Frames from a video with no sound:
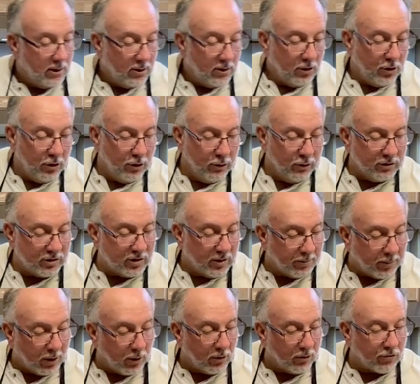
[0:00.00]
use the
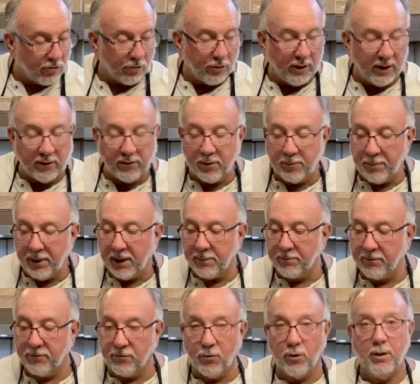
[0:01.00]
poultry and the
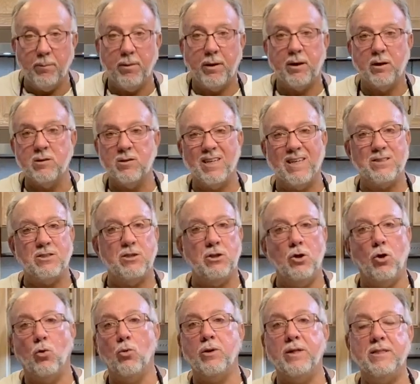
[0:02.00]
pepper free because that's the
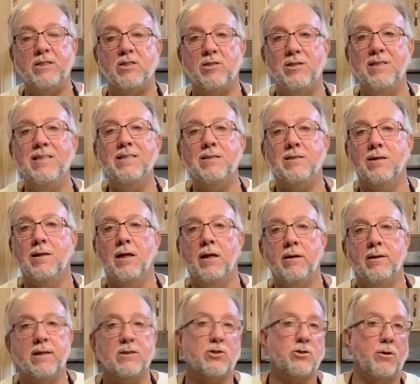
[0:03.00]
only seasoning
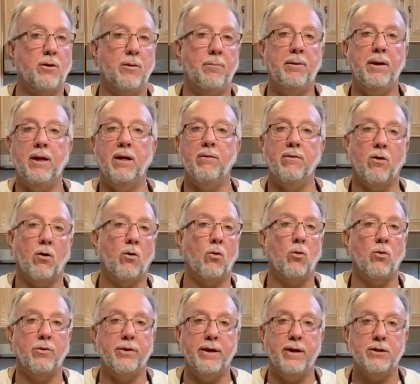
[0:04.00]
that's going to be in the
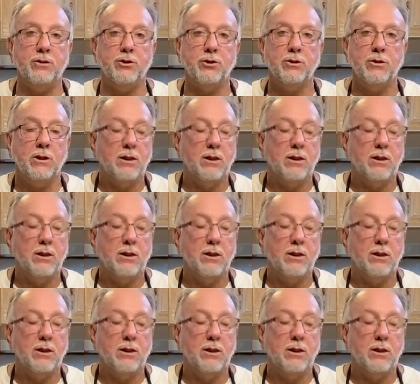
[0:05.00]
whole dish.